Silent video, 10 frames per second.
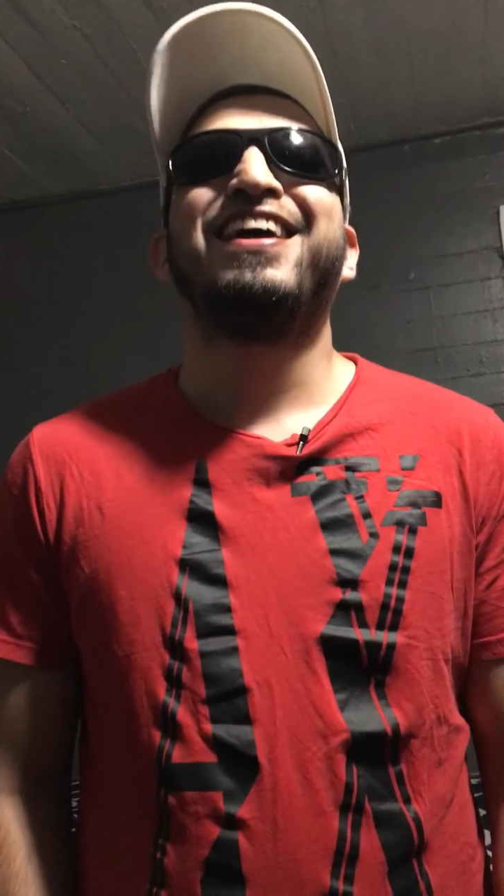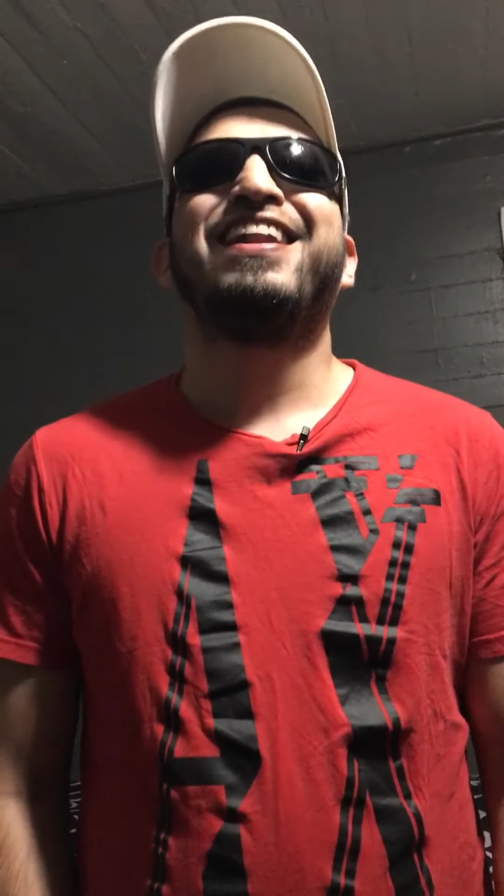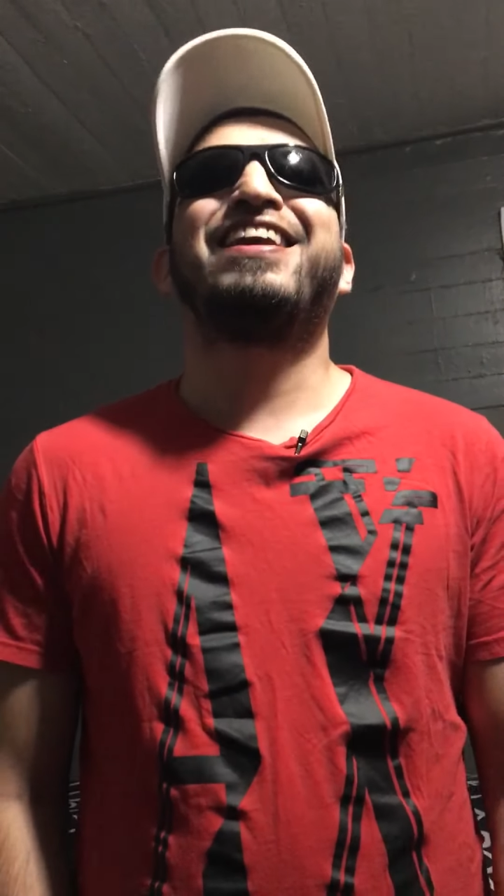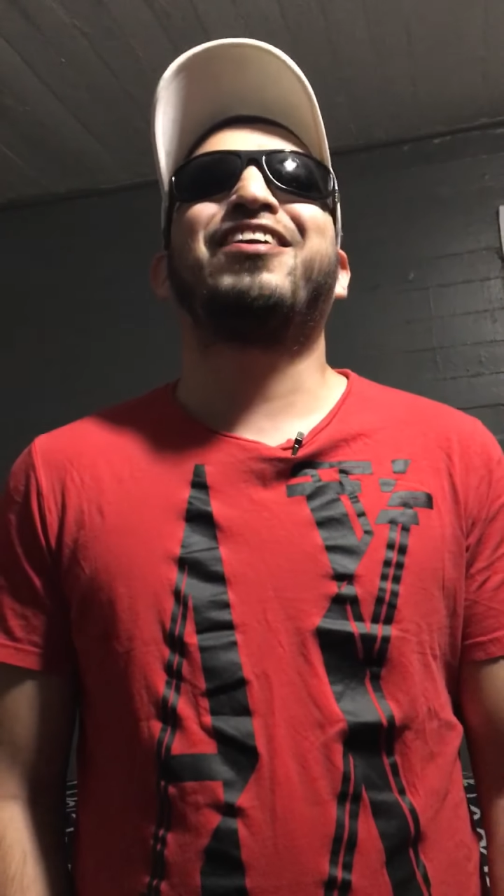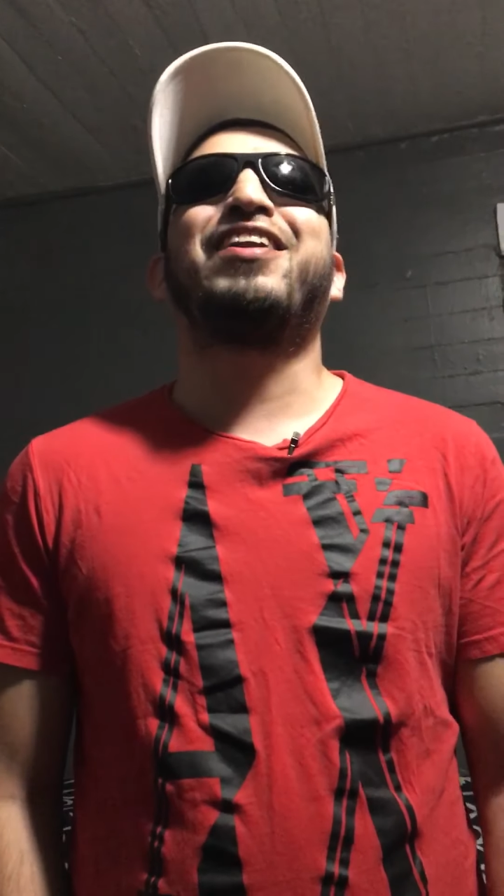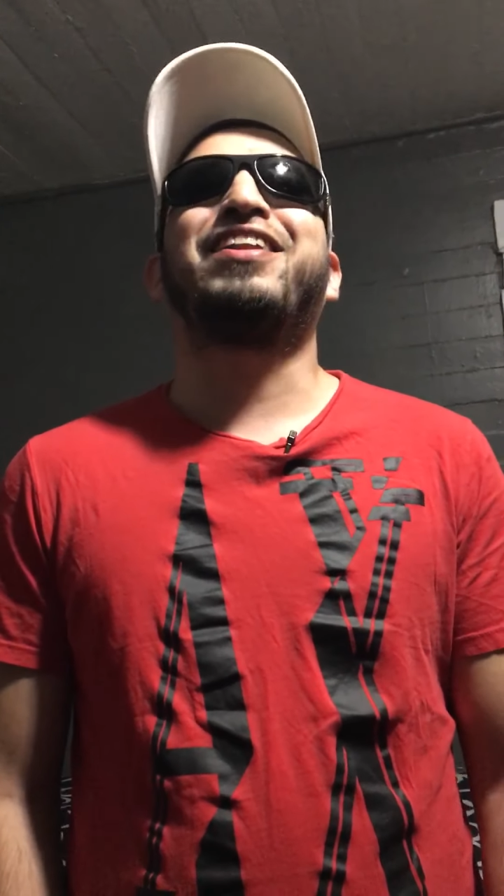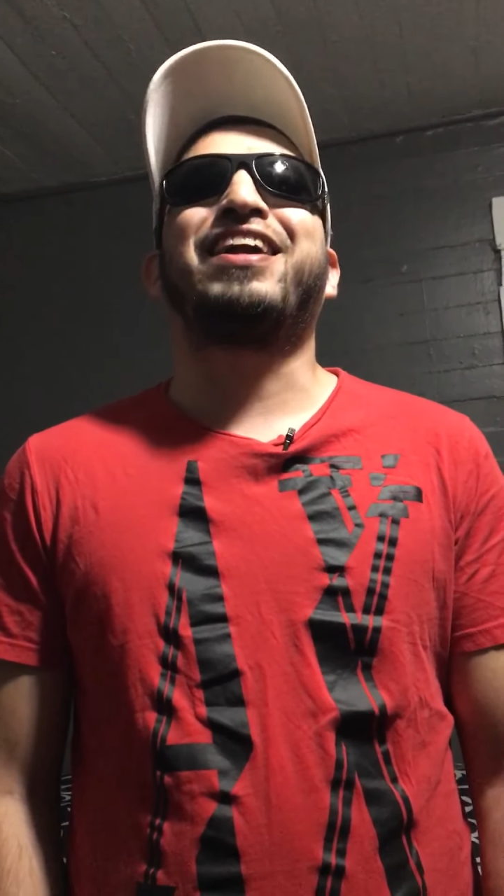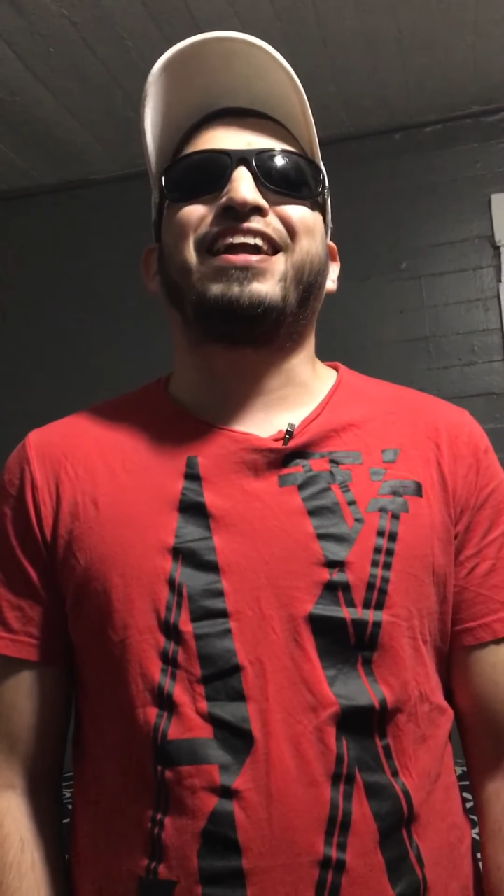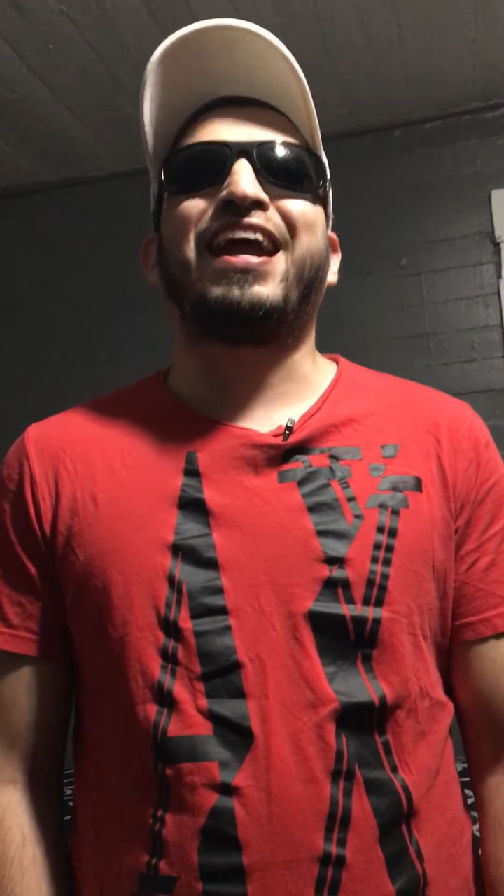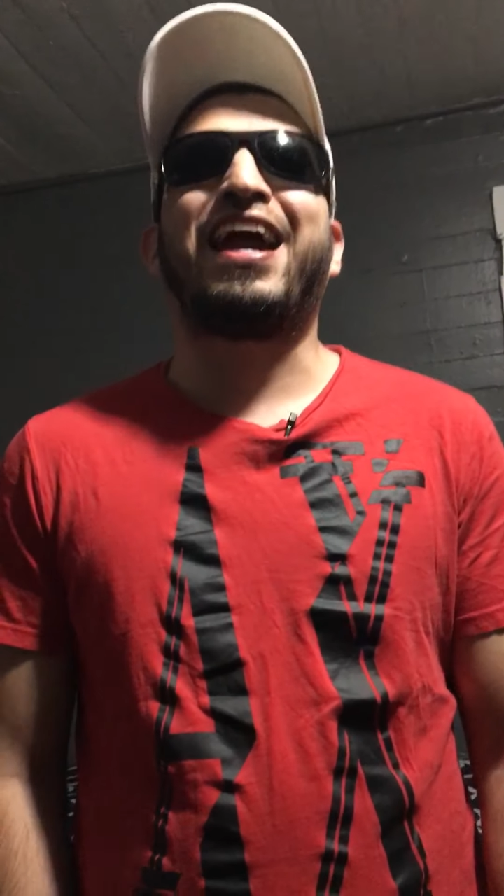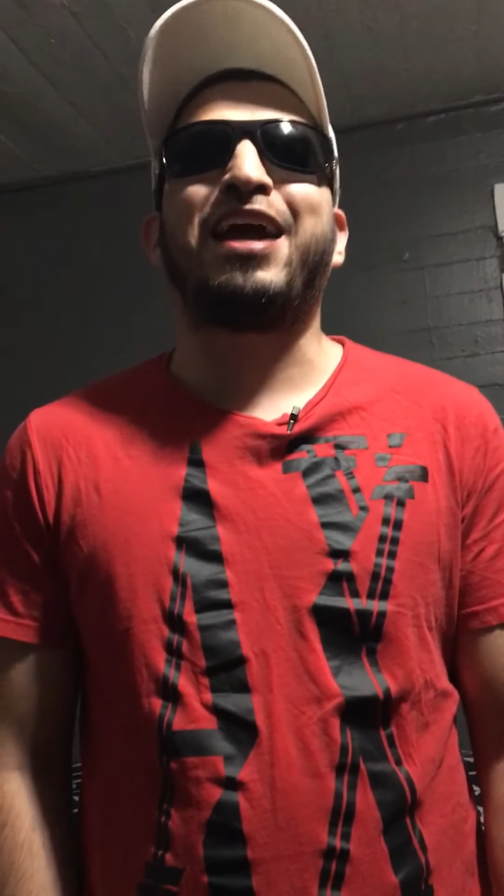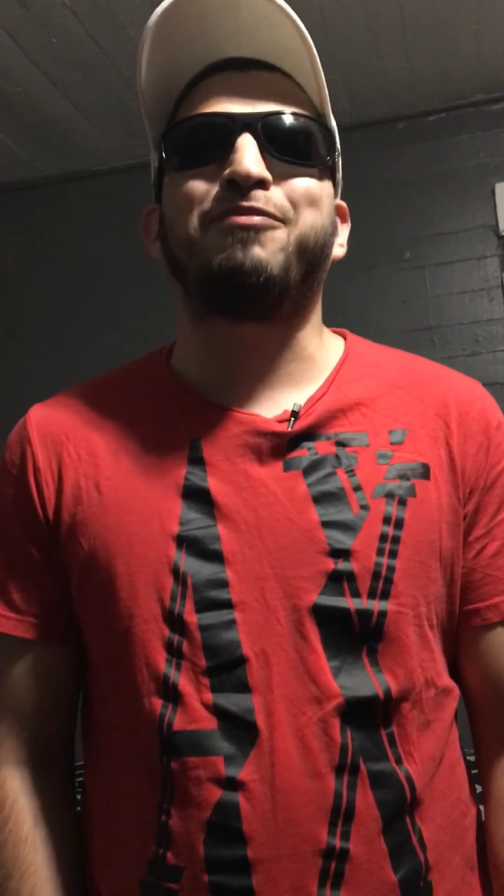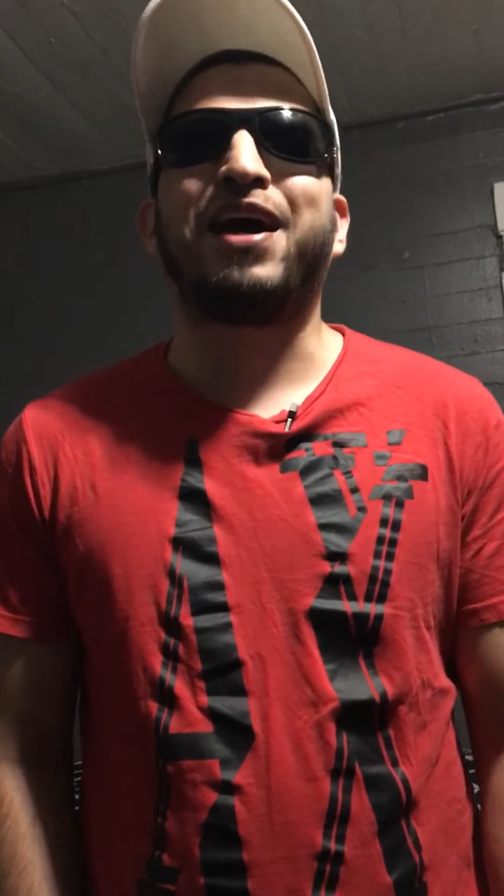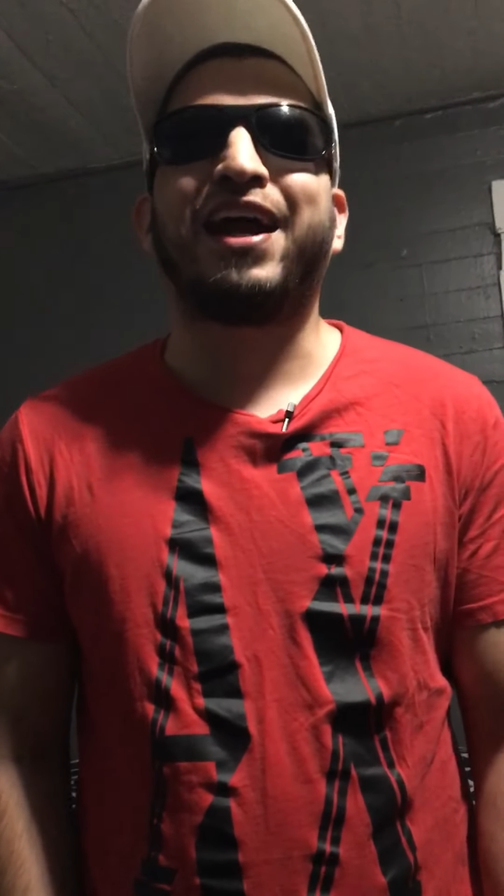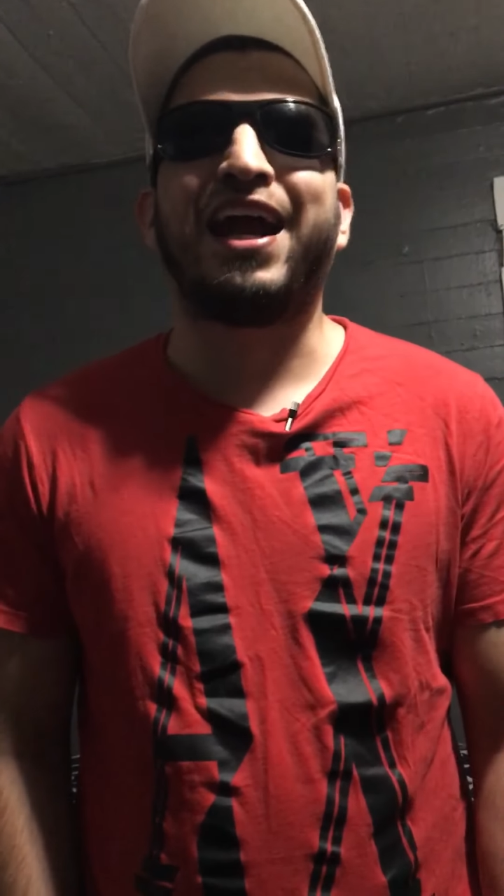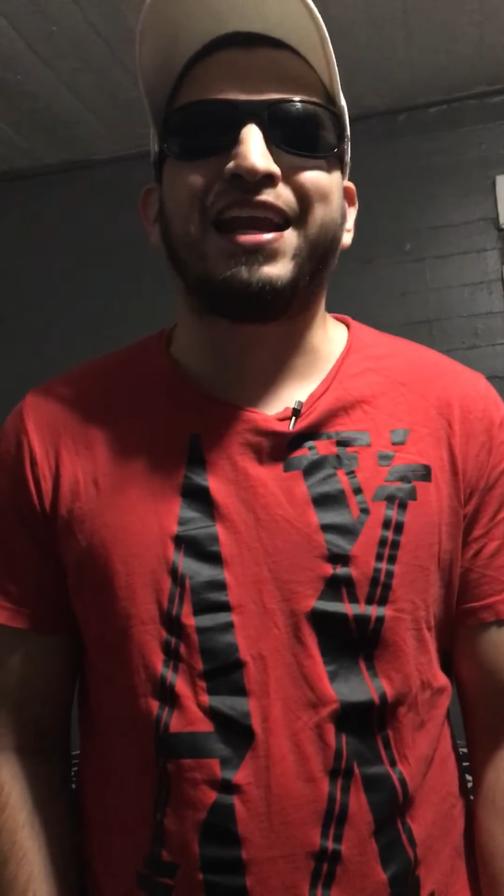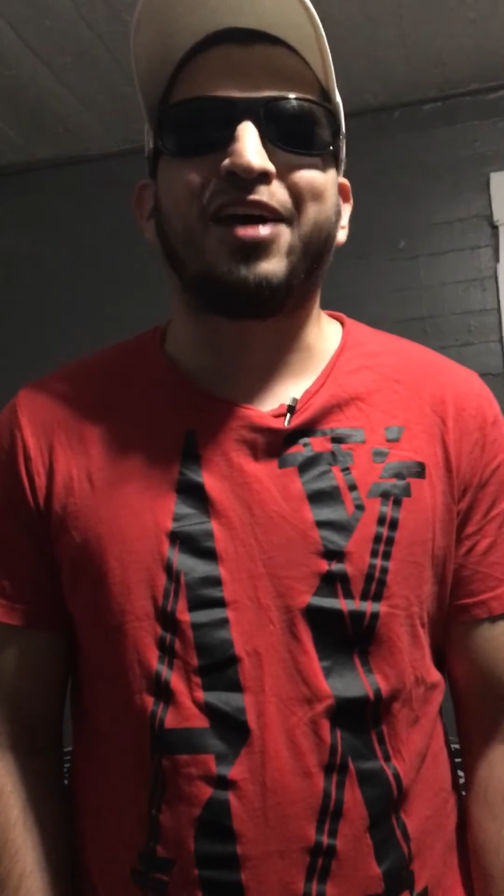literally my cane,